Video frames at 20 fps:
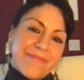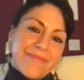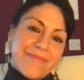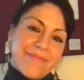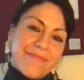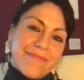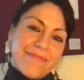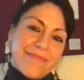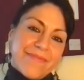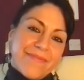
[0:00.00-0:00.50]

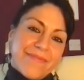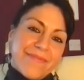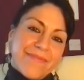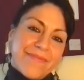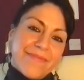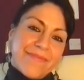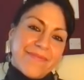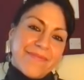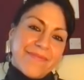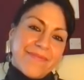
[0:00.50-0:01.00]

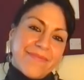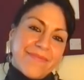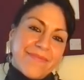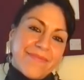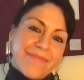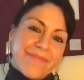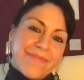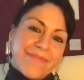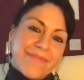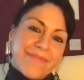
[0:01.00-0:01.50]

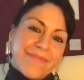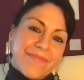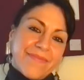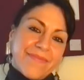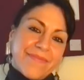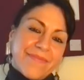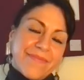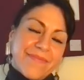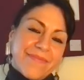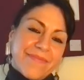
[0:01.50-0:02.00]

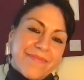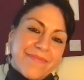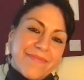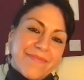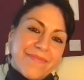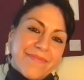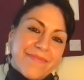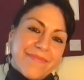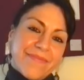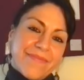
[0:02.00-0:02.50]

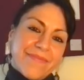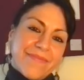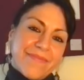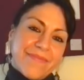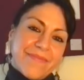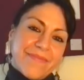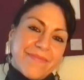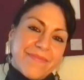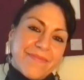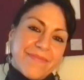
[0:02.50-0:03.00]

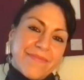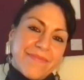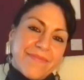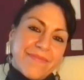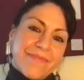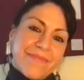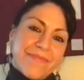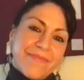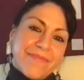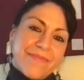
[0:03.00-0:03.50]

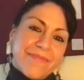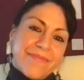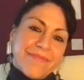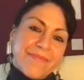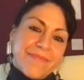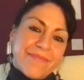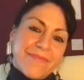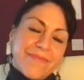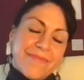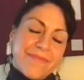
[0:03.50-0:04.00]

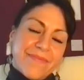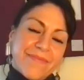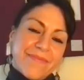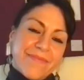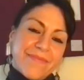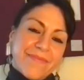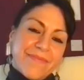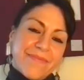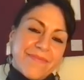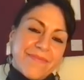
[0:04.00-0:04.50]

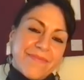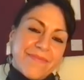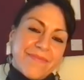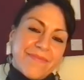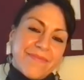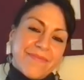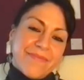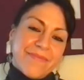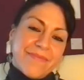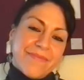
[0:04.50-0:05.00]

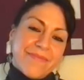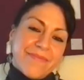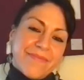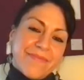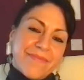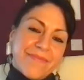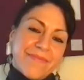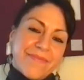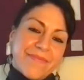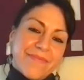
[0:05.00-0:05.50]

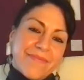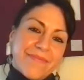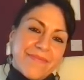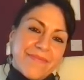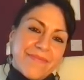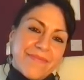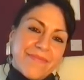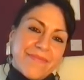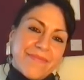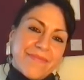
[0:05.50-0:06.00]

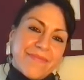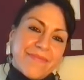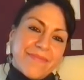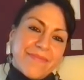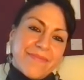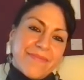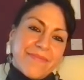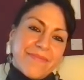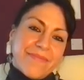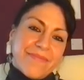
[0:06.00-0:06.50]

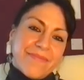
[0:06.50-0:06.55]
This person isn't speaking.